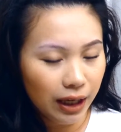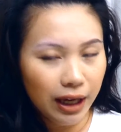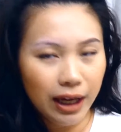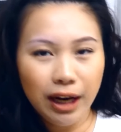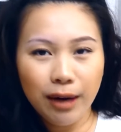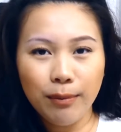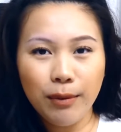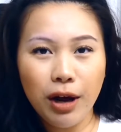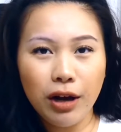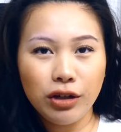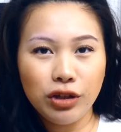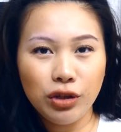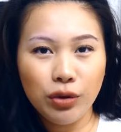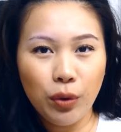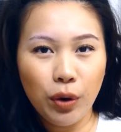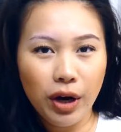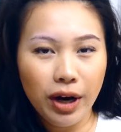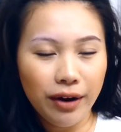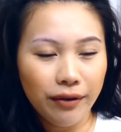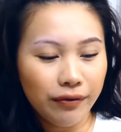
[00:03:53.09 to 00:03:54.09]
and I'm not
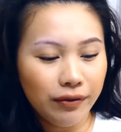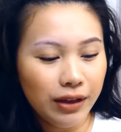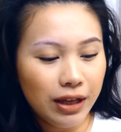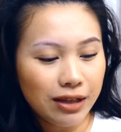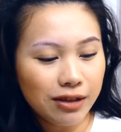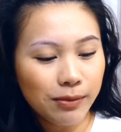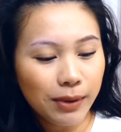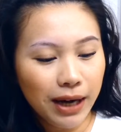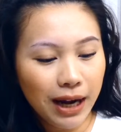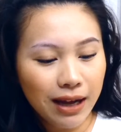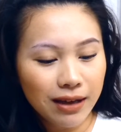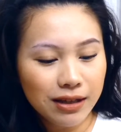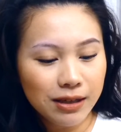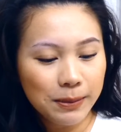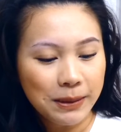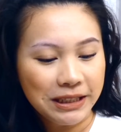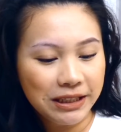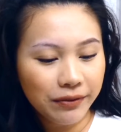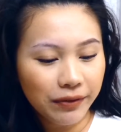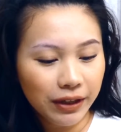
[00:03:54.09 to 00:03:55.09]
sure if this one has
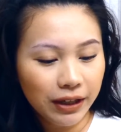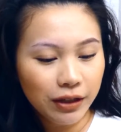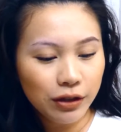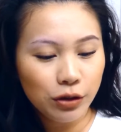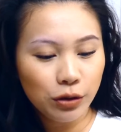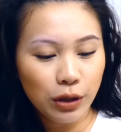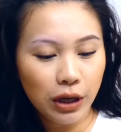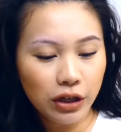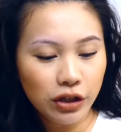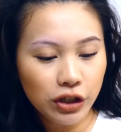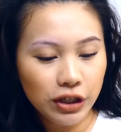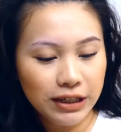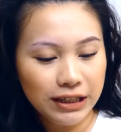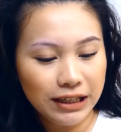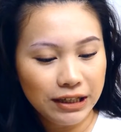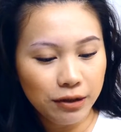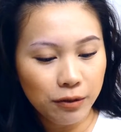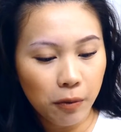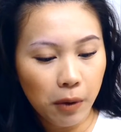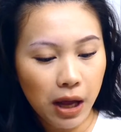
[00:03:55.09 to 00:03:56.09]
specific instructions
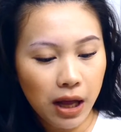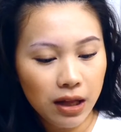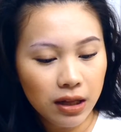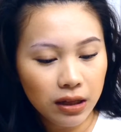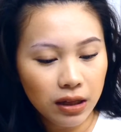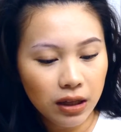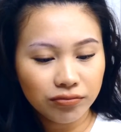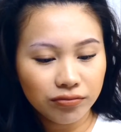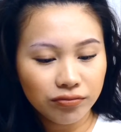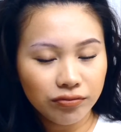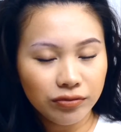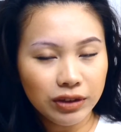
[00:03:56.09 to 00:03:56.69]
as well.